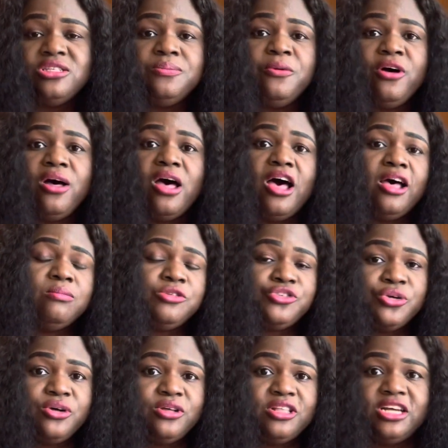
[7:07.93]
but I'm
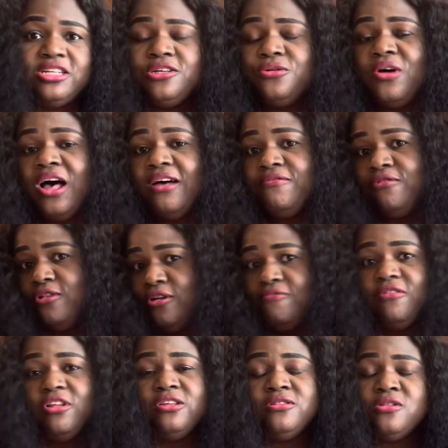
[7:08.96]
sure that they'll have
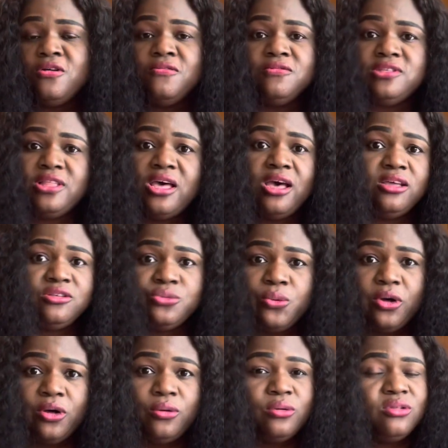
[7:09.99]
lovely stuffs there as well.